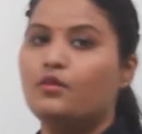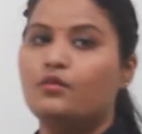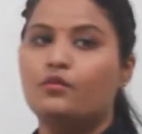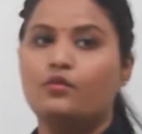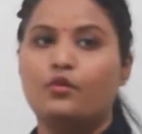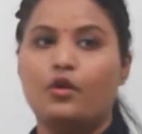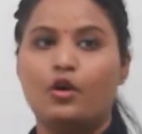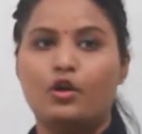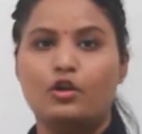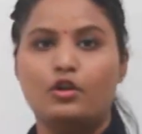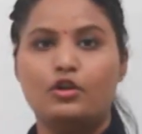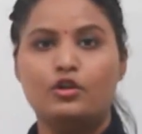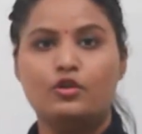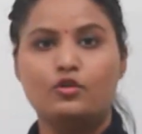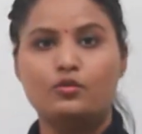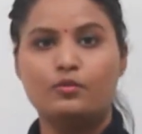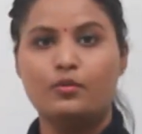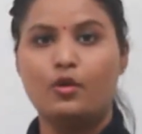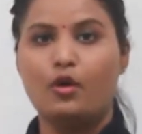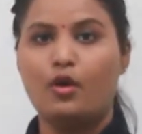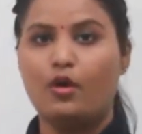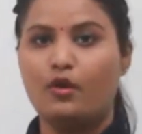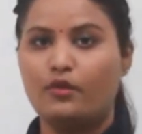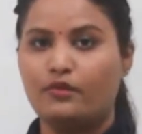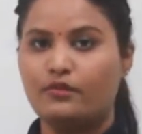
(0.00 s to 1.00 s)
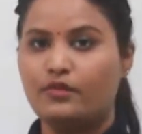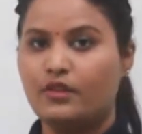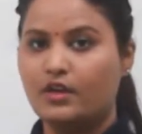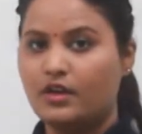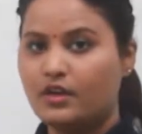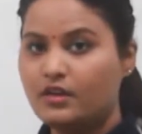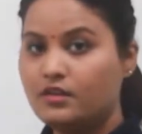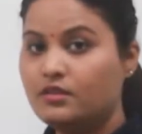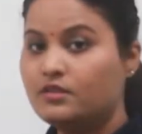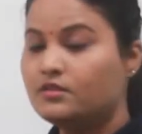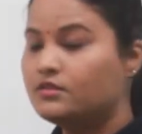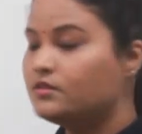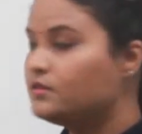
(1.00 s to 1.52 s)
volume of
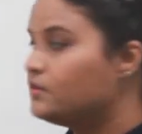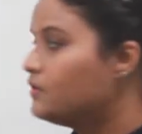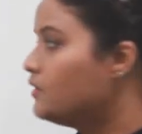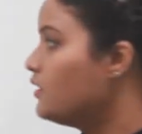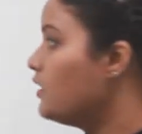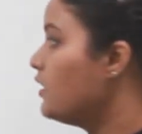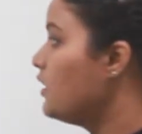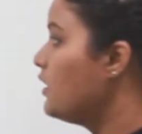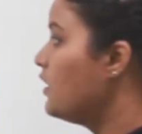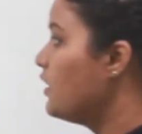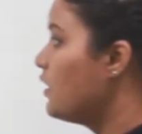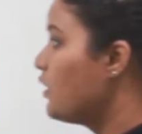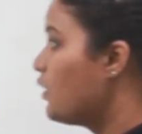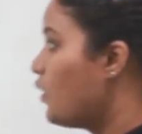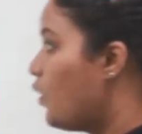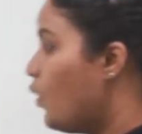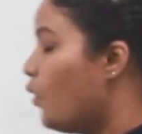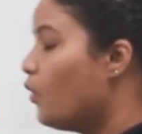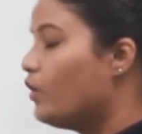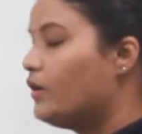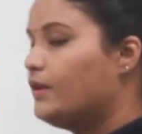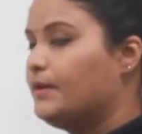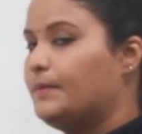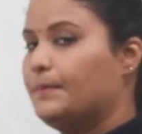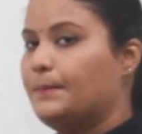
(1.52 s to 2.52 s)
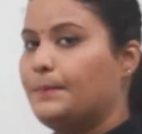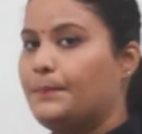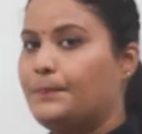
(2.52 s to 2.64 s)
the cone.